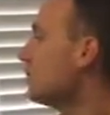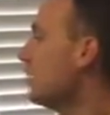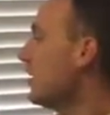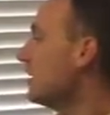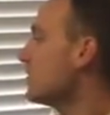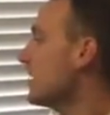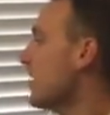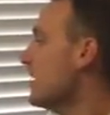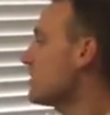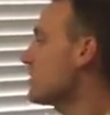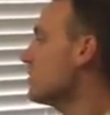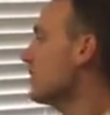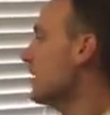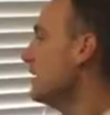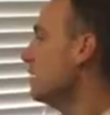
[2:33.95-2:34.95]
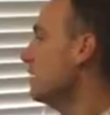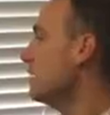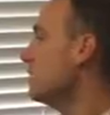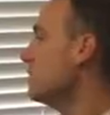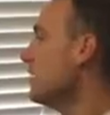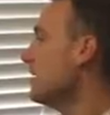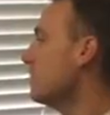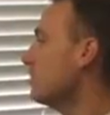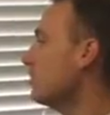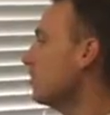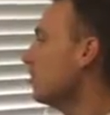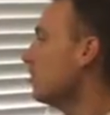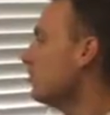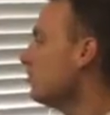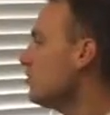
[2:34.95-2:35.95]
Plan to estimate the demand for
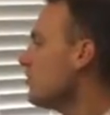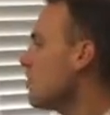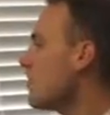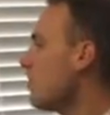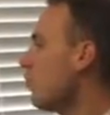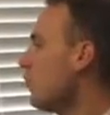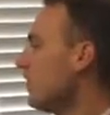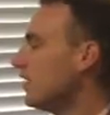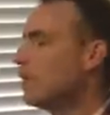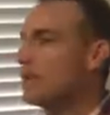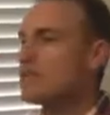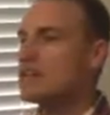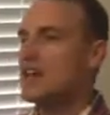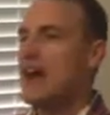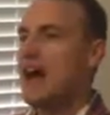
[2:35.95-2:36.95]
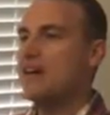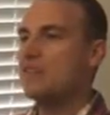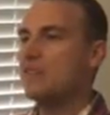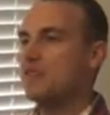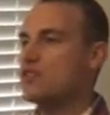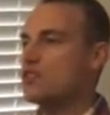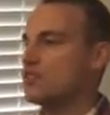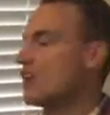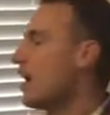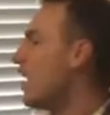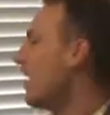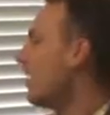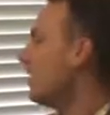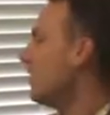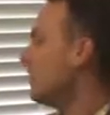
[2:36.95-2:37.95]
Q. We're going to average
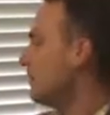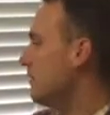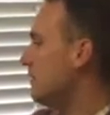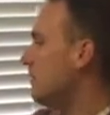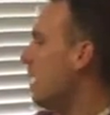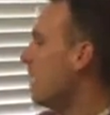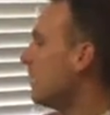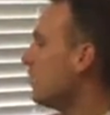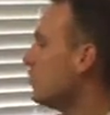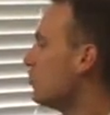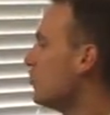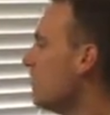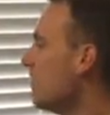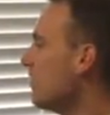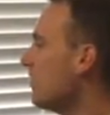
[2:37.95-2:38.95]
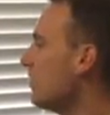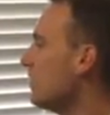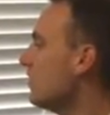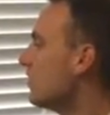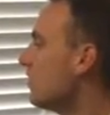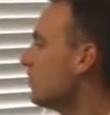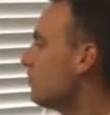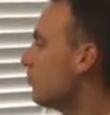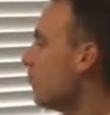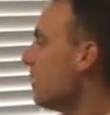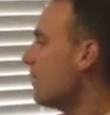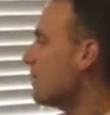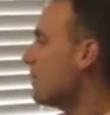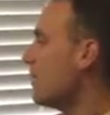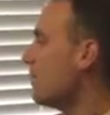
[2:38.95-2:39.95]
the market share,
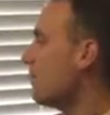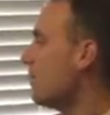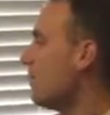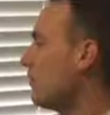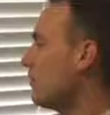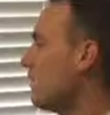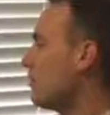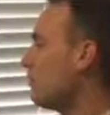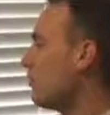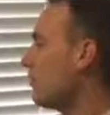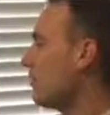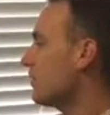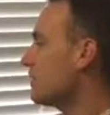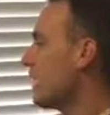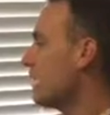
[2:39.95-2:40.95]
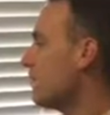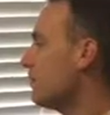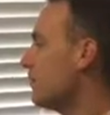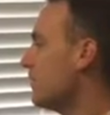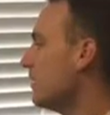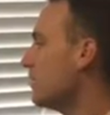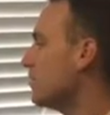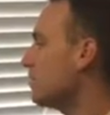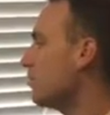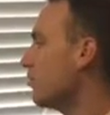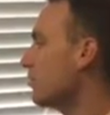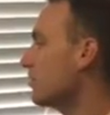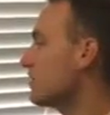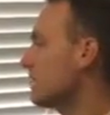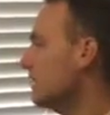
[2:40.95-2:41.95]
price of our products, our competitors'
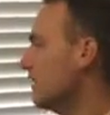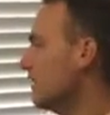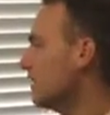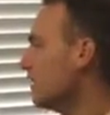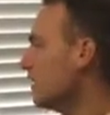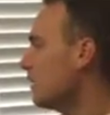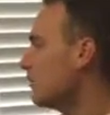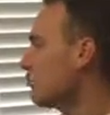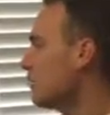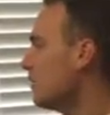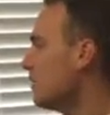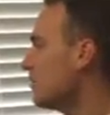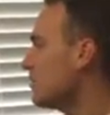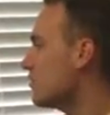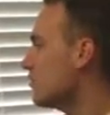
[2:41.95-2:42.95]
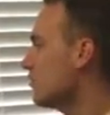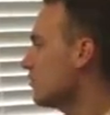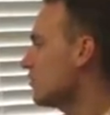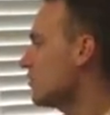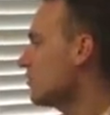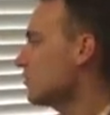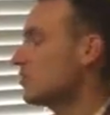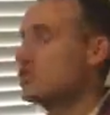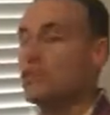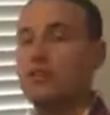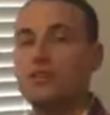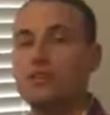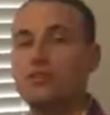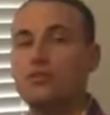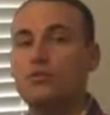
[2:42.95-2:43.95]
products, and income trends using
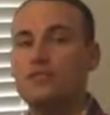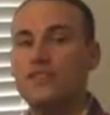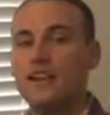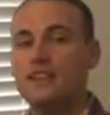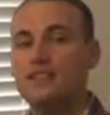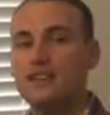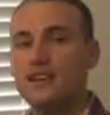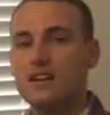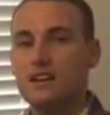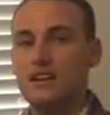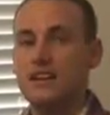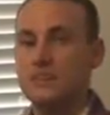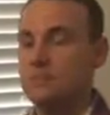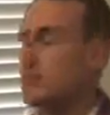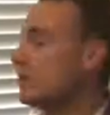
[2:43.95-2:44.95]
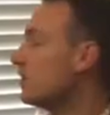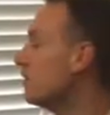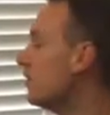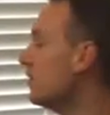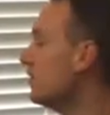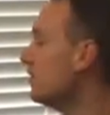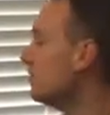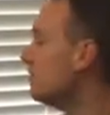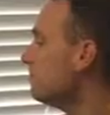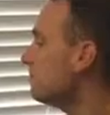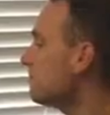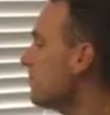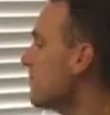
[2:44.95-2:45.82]
historical data and expert opinion.